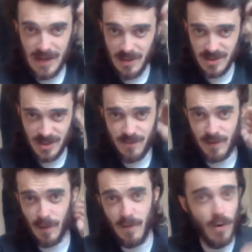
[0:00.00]
do you
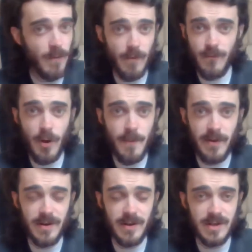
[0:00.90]
feel? I've got
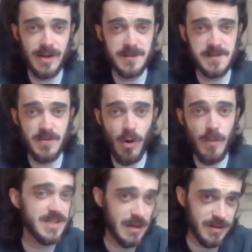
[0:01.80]
American and Canadian
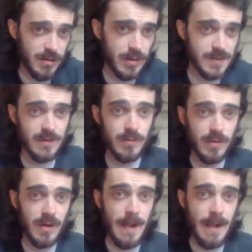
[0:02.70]
subscribers. How do you guys feel?